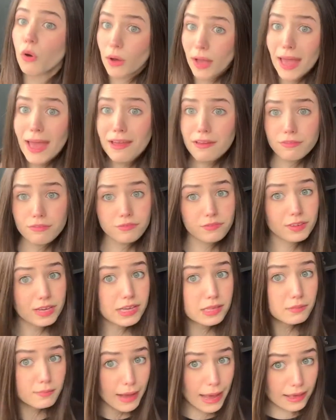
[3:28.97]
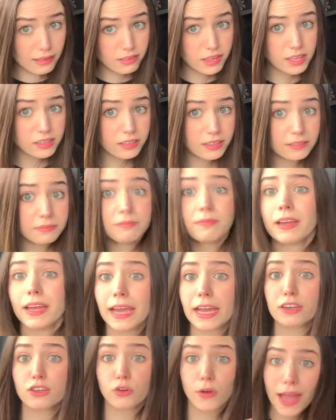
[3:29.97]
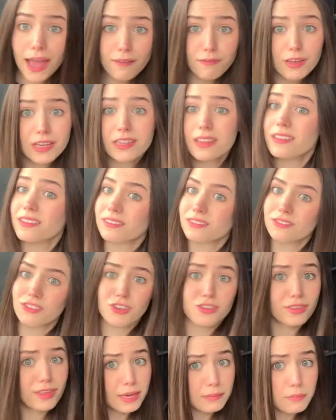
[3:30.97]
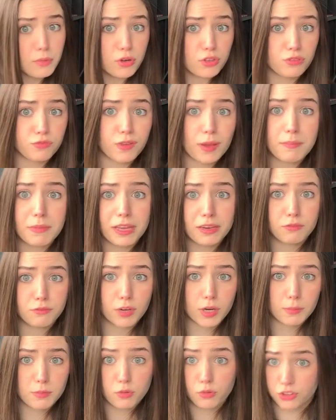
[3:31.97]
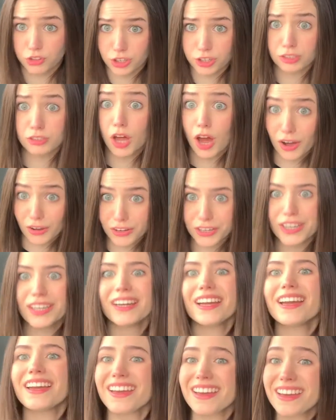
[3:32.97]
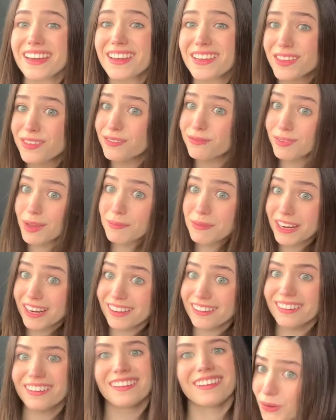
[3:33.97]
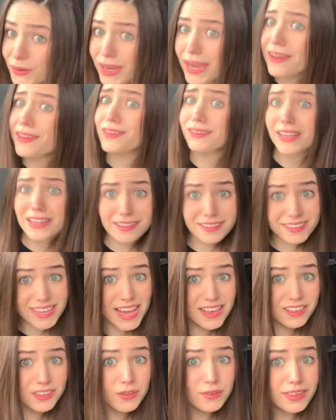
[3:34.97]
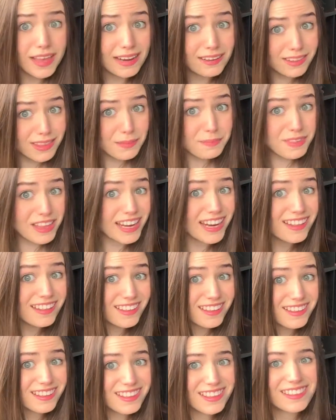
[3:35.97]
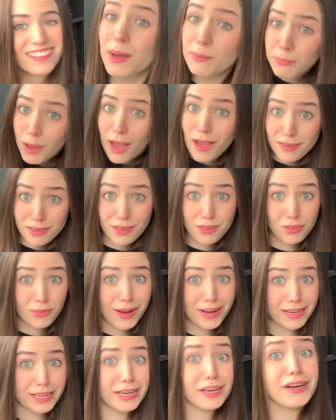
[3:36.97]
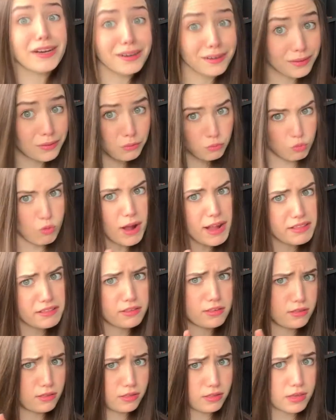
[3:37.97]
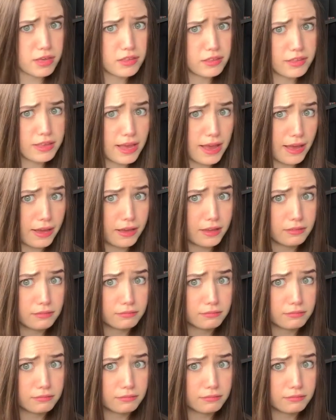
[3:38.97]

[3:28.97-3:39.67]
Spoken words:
ohev is masculine, and ohevet, just like most feminine verbs which are longer, is feminine. Okay, so let's test those out in some sentences. Pause this right here. What does this say?